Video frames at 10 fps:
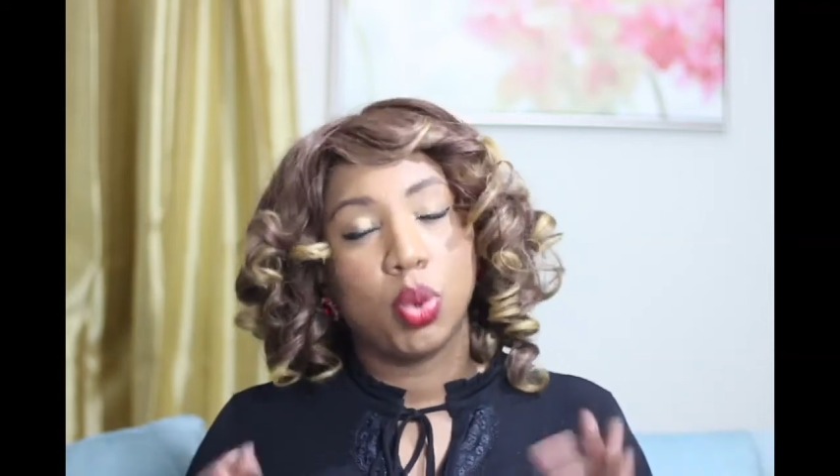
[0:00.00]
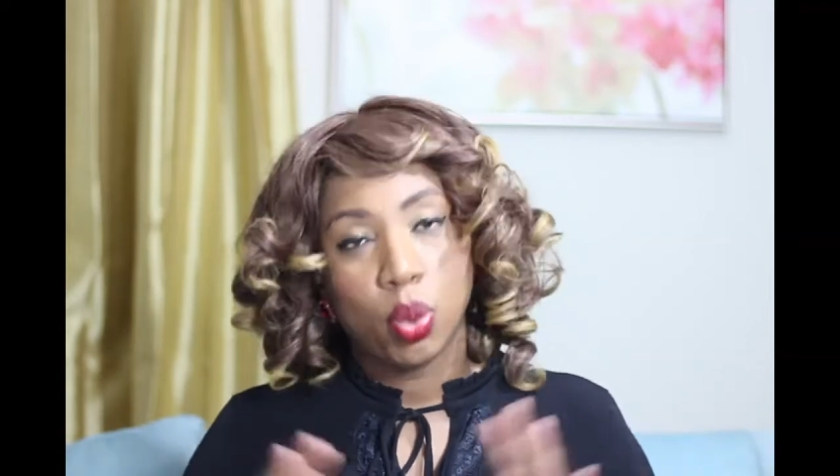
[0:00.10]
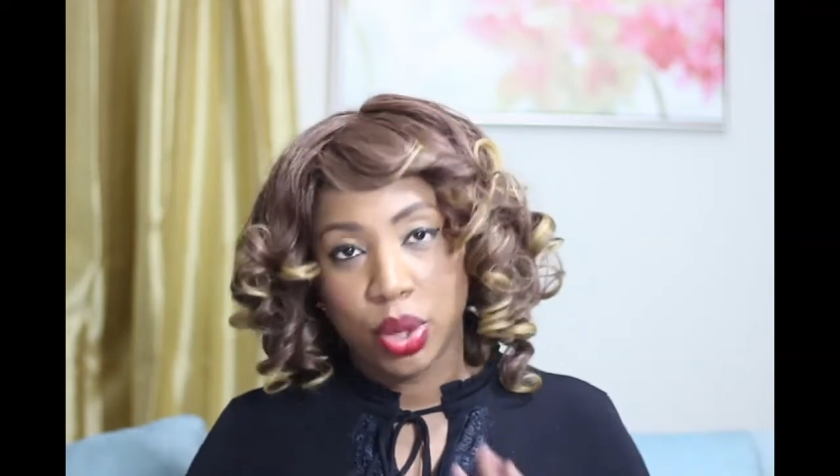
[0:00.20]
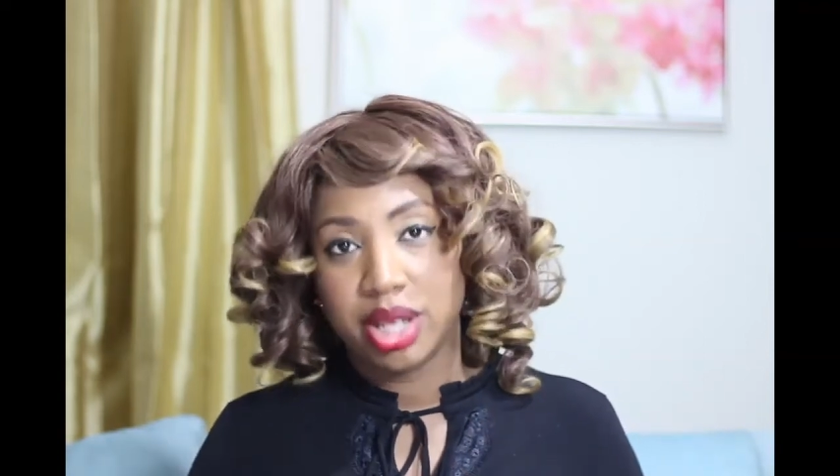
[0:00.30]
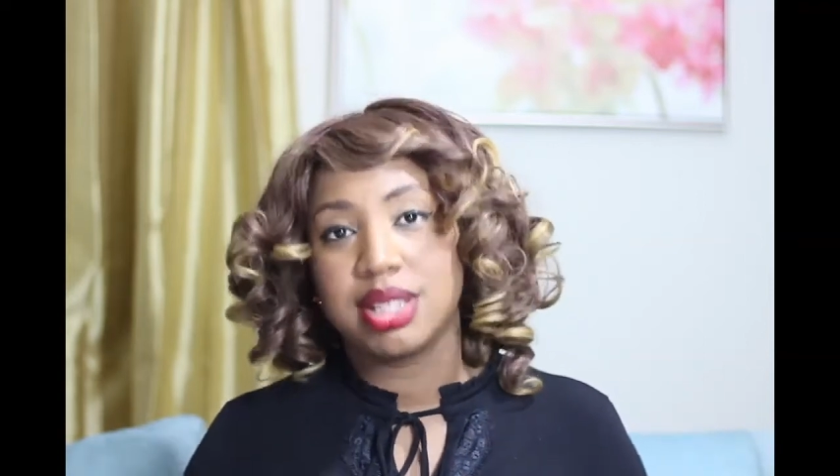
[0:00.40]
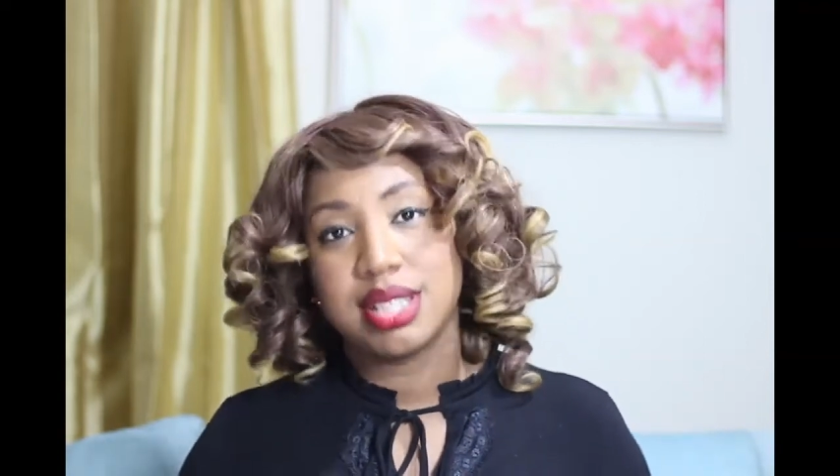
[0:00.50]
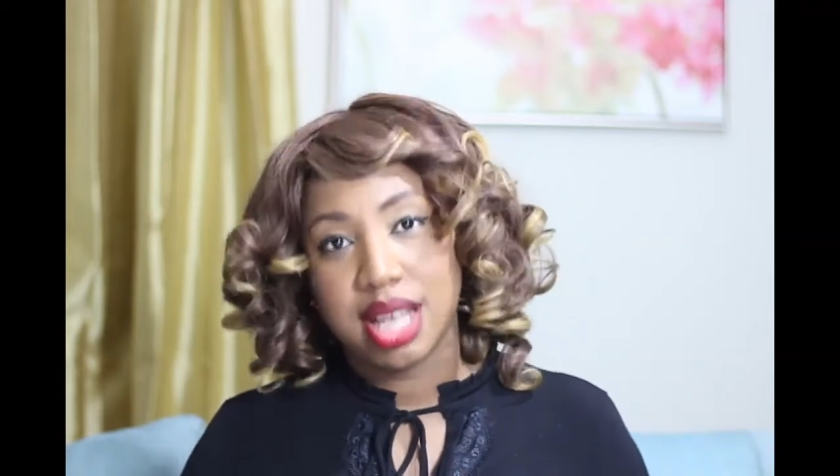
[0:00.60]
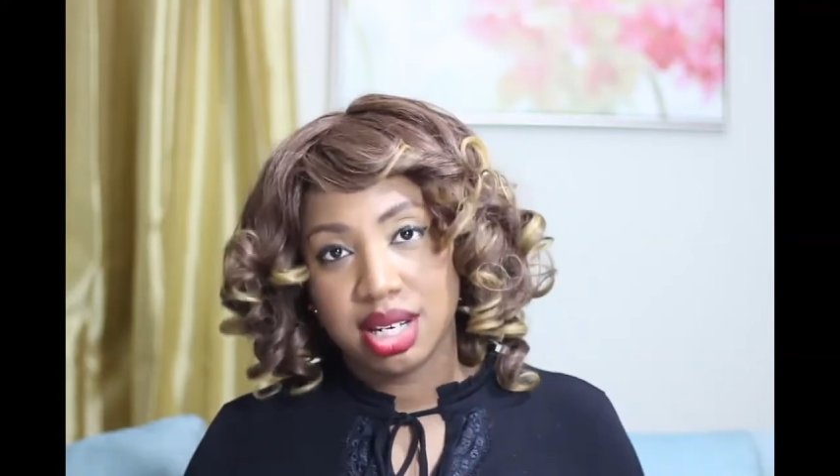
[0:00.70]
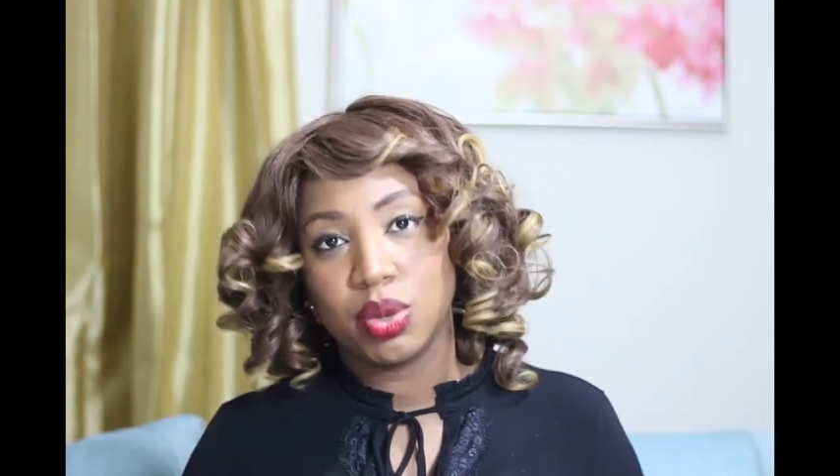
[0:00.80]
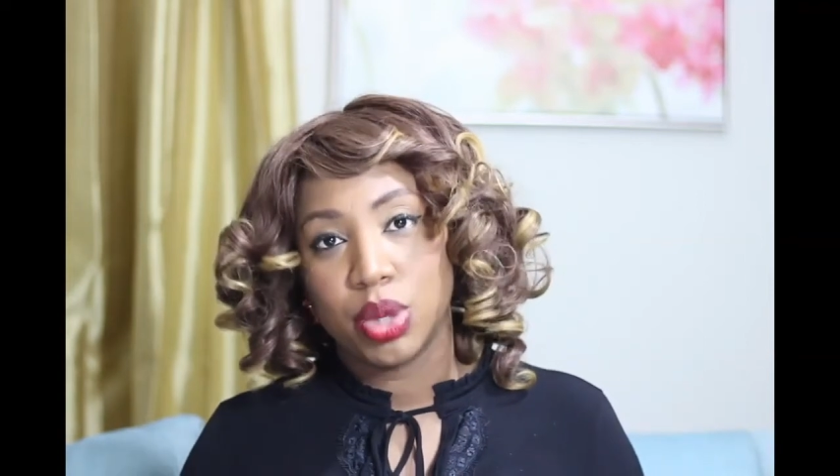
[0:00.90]
wear the
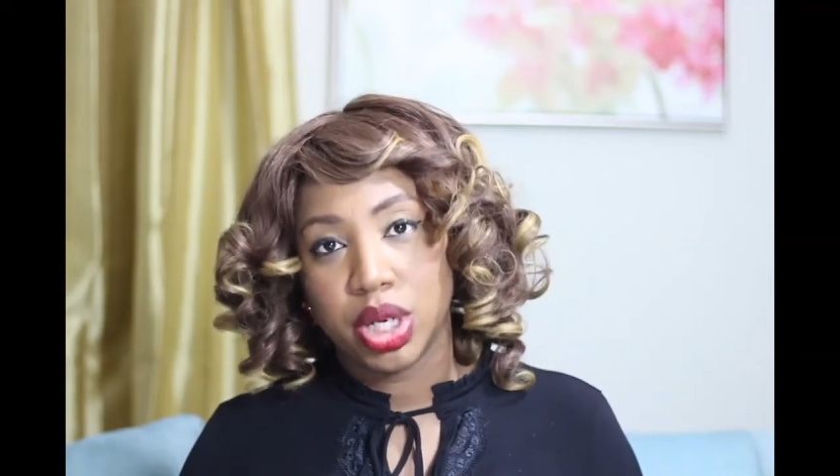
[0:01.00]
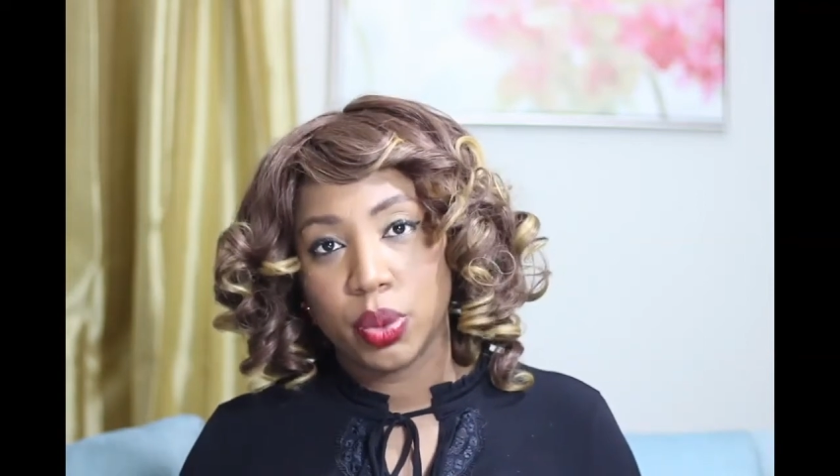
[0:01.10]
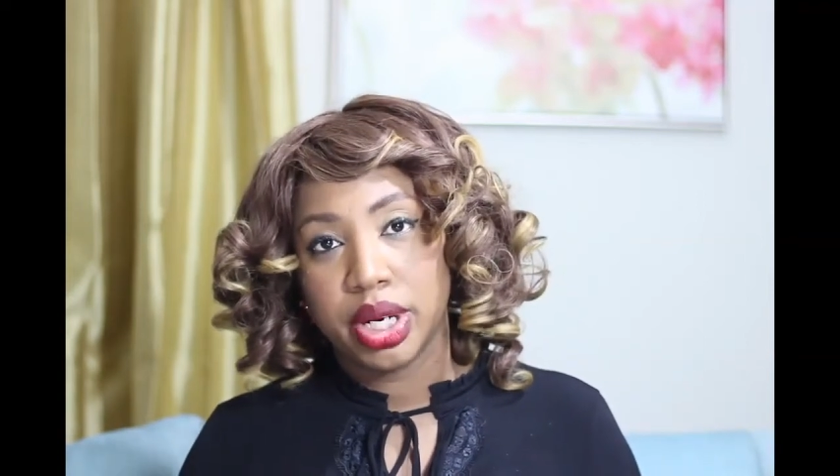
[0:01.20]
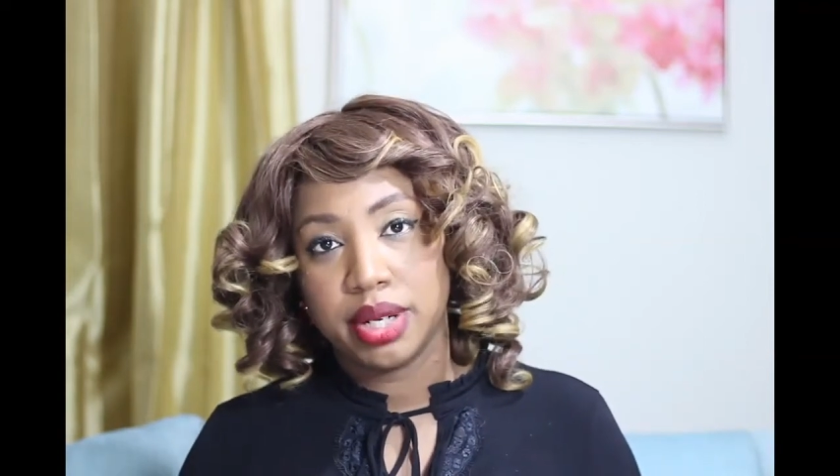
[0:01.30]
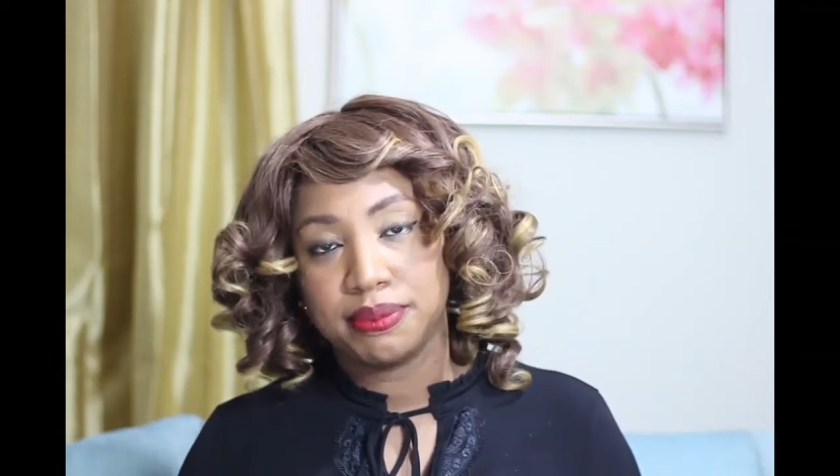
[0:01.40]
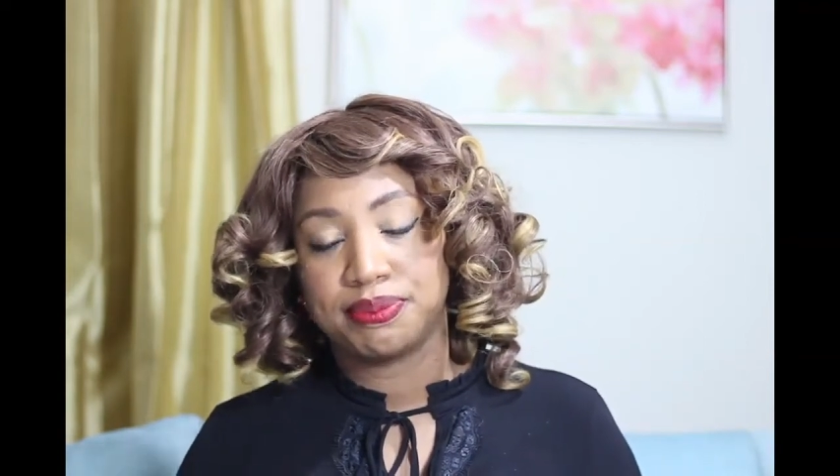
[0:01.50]
standard workwear.